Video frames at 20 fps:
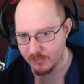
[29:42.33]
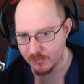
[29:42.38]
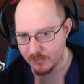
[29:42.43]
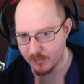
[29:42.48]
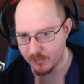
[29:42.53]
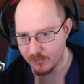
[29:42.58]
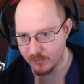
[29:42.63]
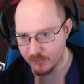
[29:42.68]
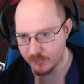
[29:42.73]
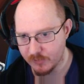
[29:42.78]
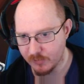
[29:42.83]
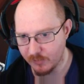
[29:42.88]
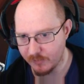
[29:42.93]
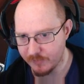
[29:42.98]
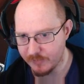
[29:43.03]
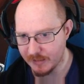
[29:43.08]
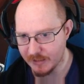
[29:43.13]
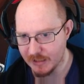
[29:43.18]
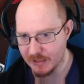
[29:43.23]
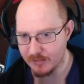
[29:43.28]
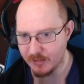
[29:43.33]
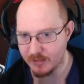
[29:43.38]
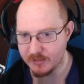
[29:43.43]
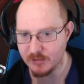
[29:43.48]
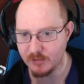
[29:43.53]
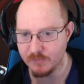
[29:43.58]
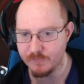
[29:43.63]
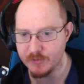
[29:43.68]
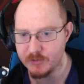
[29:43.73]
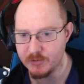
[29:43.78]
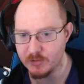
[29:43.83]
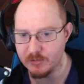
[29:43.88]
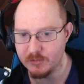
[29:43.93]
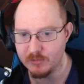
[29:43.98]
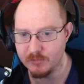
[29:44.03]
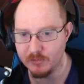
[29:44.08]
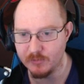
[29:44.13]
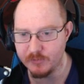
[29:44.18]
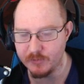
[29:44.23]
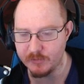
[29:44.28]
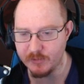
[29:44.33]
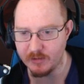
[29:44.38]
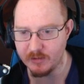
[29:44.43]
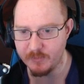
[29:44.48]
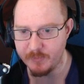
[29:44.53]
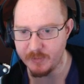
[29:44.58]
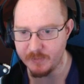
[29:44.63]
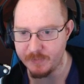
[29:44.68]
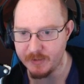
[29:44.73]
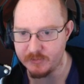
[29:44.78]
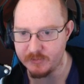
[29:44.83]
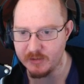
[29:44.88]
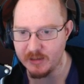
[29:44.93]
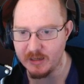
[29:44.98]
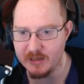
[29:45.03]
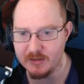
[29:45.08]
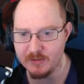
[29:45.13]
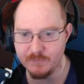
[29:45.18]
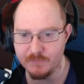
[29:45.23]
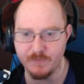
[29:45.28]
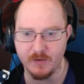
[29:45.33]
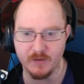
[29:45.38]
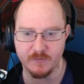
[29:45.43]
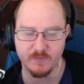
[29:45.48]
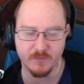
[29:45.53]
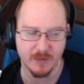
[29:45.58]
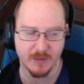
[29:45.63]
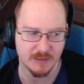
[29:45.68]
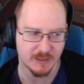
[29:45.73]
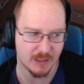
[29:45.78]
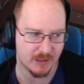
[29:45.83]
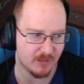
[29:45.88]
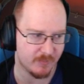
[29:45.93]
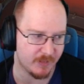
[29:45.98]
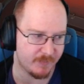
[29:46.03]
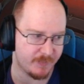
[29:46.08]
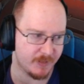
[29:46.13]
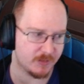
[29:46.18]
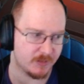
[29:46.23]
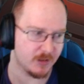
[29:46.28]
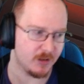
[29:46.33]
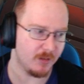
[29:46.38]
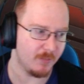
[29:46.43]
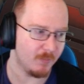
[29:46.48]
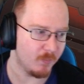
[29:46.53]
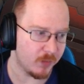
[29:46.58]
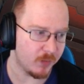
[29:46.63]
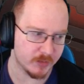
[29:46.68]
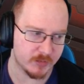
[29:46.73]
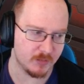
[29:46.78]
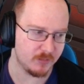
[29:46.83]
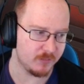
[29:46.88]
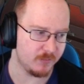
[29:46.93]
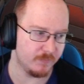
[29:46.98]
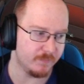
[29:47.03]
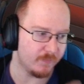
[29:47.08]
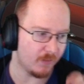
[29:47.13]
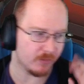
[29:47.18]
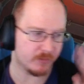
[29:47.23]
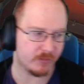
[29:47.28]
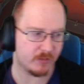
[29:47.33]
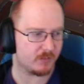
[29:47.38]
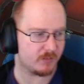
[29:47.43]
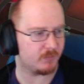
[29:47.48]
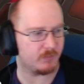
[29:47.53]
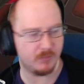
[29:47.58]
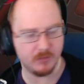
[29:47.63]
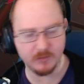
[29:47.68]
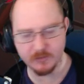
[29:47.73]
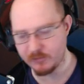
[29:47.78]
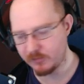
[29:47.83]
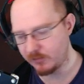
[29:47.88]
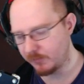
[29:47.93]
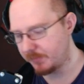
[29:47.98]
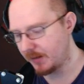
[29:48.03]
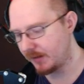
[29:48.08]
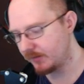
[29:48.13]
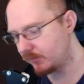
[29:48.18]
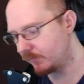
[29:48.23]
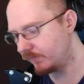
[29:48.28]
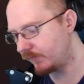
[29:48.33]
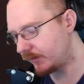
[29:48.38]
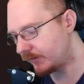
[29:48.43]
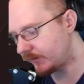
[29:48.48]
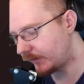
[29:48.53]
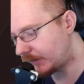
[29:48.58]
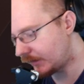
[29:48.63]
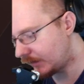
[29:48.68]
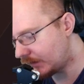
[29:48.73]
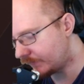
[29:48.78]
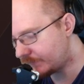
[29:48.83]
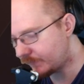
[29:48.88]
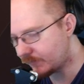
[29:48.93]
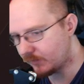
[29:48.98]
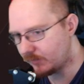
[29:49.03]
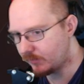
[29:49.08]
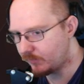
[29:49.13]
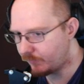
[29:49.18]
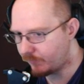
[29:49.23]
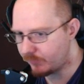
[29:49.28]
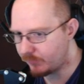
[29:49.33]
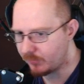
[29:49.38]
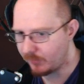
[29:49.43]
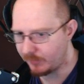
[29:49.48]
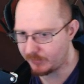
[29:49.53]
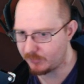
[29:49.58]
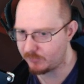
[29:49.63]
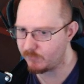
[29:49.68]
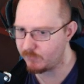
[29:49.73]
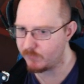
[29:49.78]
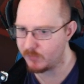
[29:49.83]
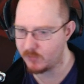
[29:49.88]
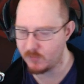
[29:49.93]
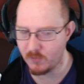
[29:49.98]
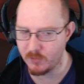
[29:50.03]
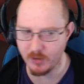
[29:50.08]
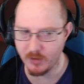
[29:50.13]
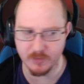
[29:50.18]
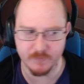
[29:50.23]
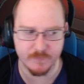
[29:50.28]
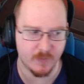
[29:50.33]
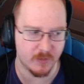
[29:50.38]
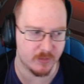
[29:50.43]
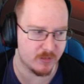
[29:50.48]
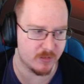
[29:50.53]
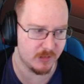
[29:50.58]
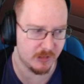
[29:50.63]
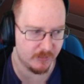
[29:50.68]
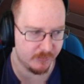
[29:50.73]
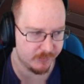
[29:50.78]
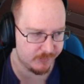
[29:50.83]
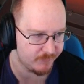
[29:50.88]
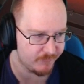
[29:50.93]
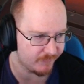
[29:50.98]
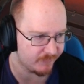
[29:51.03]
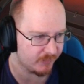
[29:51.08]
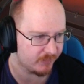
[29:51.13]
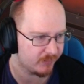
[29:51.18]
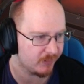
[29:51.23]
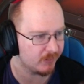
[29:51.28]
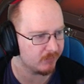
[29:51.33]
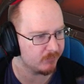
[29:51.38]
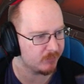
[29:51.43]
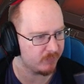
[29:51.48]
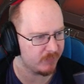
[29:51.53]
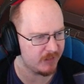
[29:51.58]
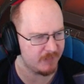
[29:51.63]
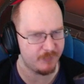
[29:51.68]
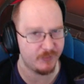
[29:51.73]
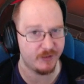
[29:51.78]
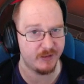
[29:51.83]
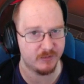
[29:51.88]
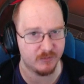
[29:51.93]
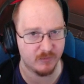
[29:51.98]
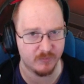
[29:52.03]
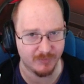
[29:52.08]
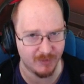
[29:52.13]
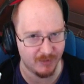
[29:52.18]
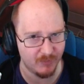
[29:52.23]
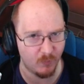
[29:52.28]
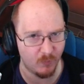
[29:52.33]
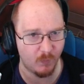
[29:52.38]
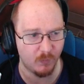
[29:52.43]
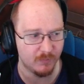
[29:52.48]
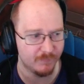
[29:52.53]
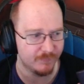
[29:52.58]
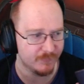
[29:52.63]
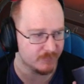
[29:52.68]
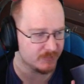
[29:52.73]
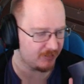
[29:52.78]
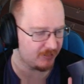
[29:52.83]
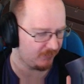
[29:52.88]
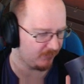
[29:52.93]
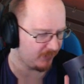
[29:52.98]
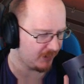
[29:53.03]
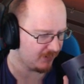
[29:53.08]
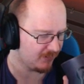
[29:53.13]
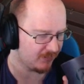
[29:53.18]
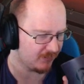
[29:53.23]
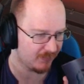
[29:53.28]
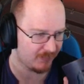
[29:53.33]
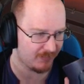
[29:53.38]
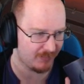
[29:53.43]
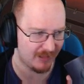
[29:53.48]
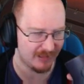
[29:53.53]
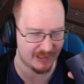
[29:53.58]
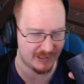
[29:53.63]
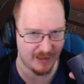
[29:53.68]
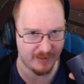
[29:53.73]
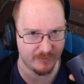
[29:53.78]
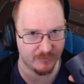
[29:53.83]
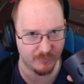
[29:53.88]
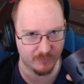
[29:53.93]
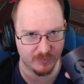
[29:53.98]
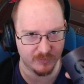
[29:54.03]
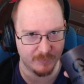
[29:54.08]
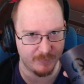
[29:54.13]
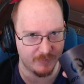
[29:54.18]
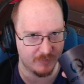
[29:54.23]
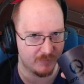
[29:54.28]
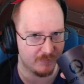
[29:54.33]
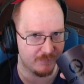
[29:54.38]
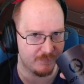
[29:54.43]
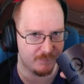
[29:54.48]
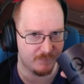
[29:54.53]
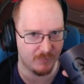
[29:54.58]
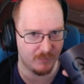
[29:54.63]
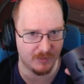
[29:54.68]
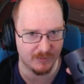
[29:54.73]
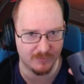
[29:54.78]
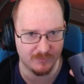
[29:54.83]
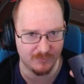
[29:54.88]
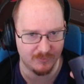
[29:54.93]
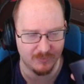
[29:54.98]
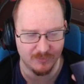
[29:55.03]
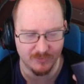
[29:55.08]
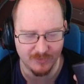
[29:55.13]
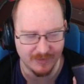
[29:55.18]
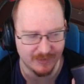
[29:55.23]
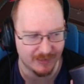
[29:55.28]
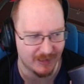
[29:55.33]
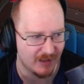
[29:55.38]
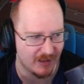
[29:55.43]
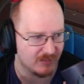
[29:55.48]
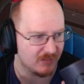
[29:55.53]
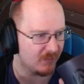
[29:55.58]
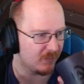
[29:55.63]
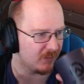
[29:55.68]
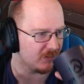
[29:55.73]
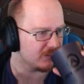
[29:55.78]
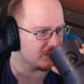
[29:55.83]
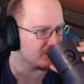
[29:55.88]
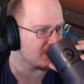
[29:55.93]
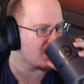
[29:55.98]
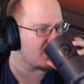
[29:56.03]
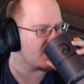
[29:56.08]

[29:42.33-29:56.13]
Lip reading: I noticed a lot in that game that I tunnel vision, losing sight of the big picture. Any advice for maintaining the big picture? Watching VODs is the best advice I can give. So, like, record other VODs. You don't even have to send them to me. Please don't send all of them to me. Just send occasional snippets of, like, send occasional ones.